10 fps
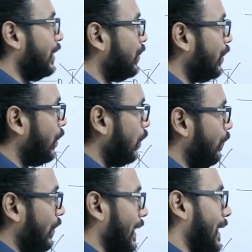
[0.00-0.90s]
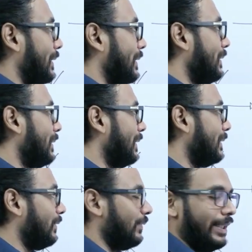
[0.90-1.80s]
into the group financials, is
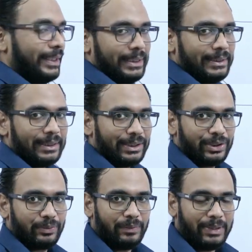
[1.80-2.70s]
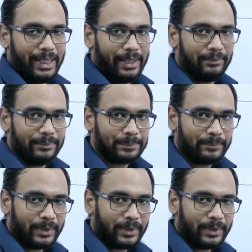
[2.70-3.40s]
the final discussion we will have.